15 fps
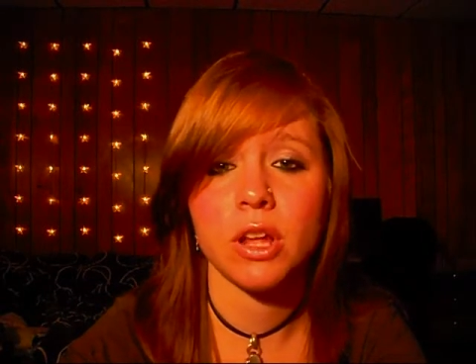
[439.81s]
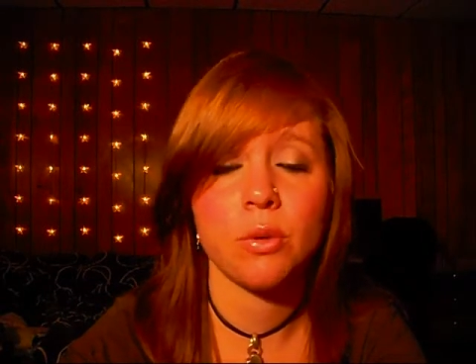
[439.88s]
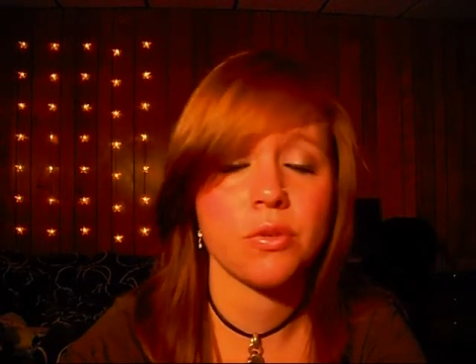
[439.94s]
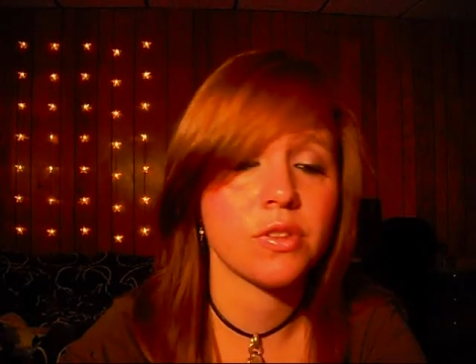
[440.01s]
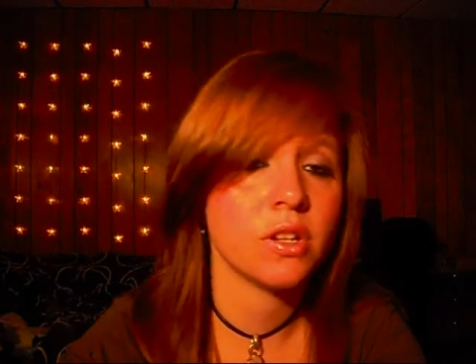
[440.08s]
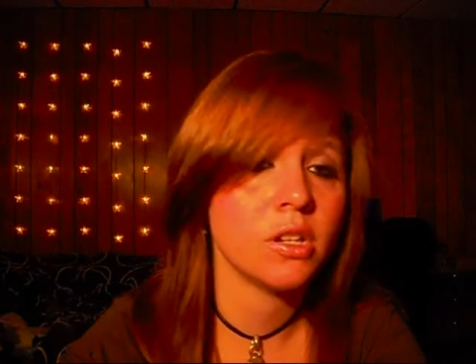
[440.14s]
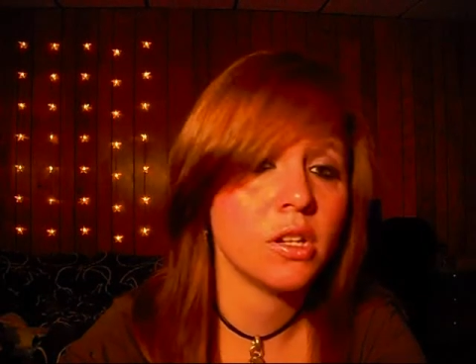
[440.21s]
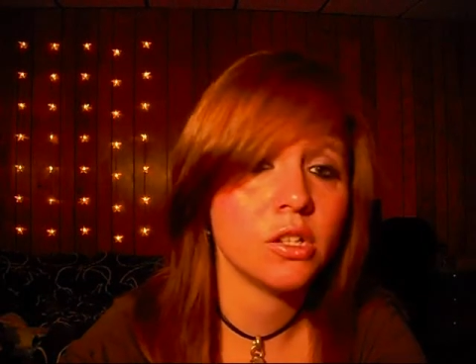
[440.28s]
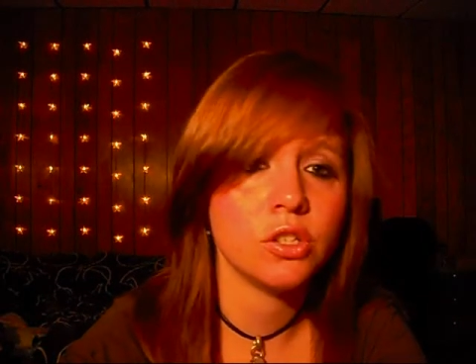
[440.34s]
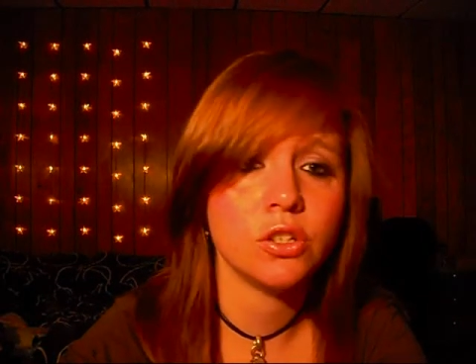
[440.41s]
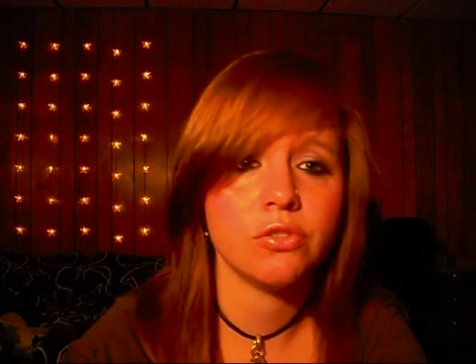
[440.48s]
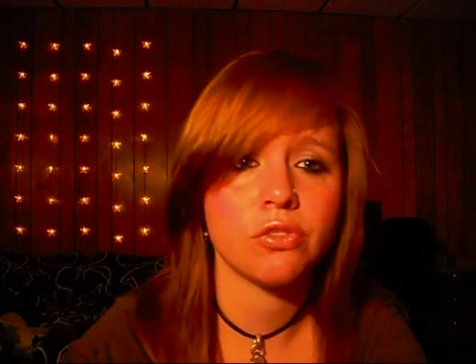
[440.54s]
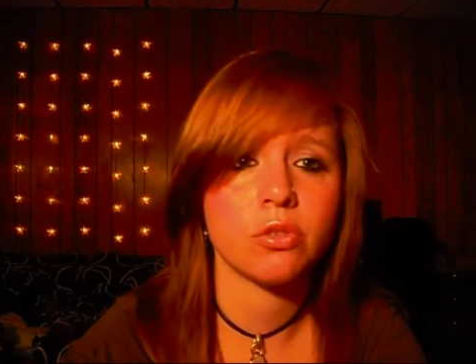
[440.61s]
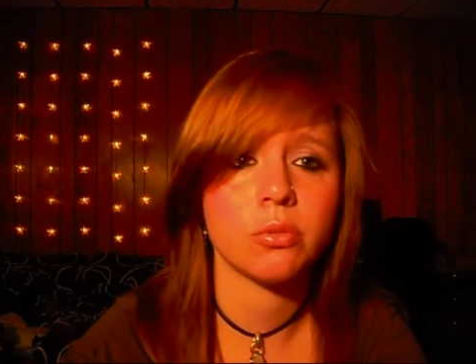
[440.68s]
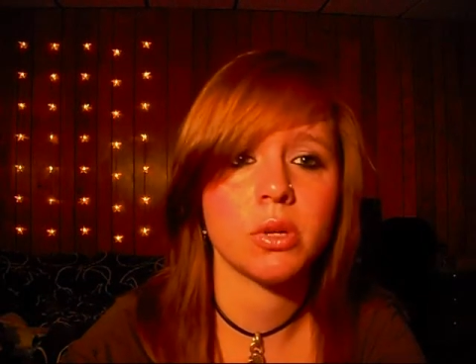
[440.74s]
That wasn't an
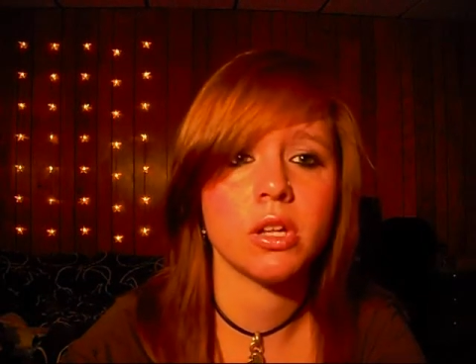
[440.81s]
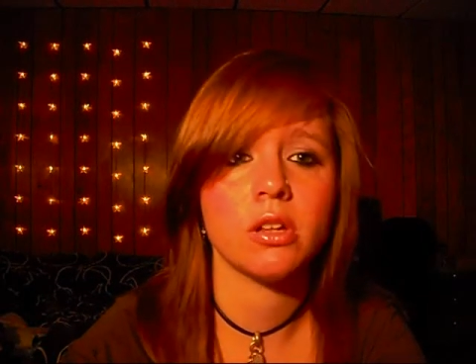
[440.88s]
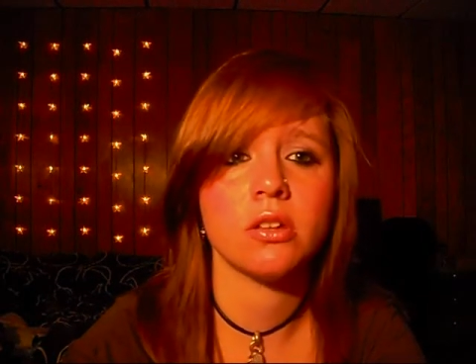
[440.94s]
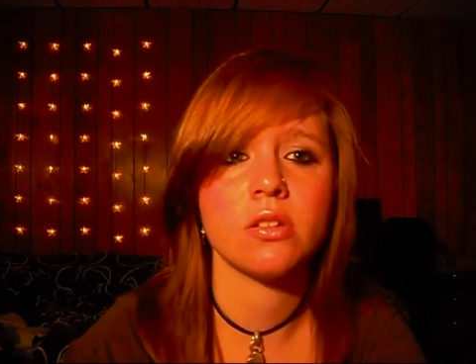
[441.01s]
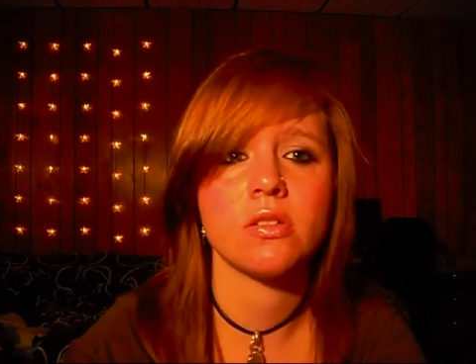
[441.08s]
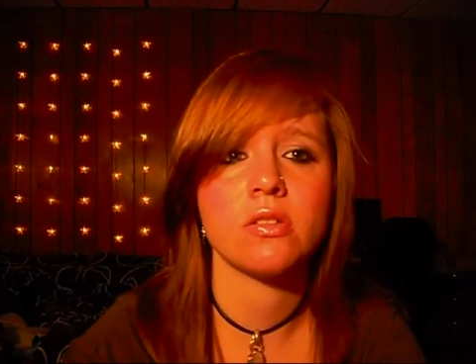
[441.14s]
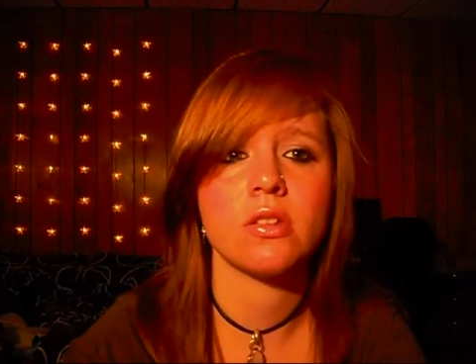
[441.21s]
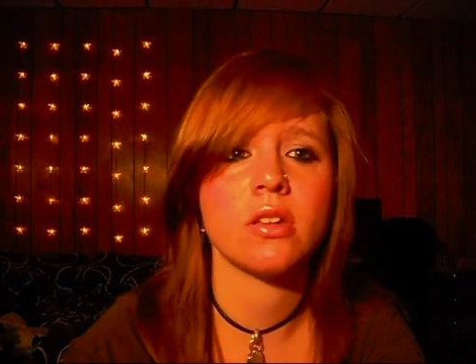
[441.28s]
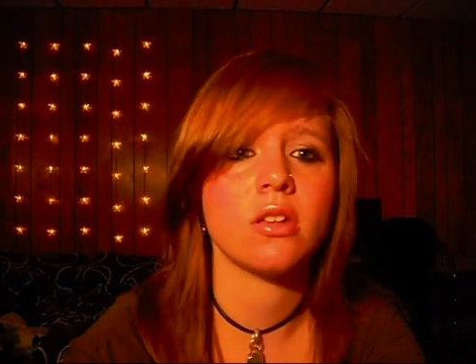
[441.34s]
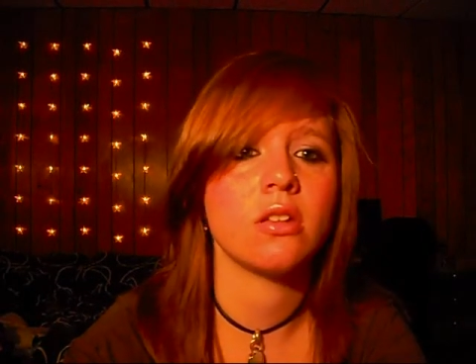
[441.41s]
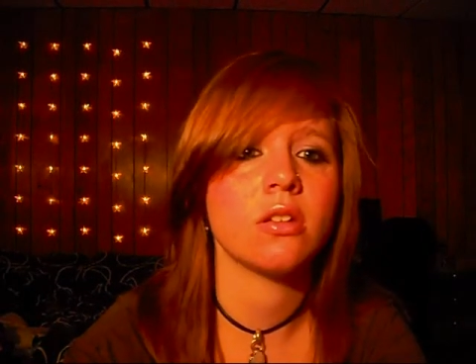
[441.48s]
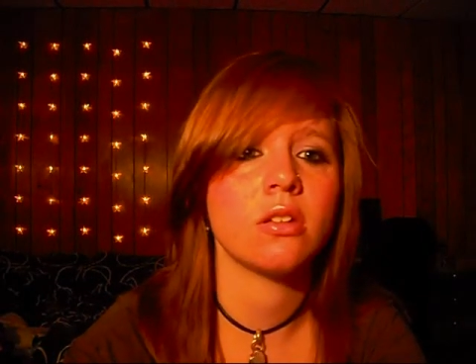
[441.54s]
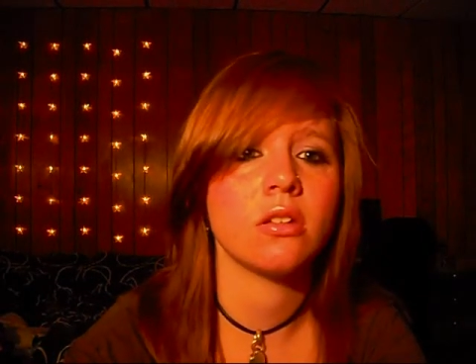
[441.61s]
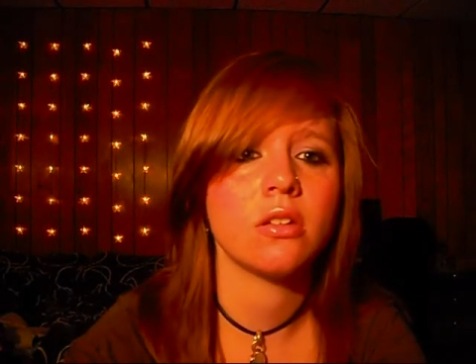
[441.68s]
issue for me because, like,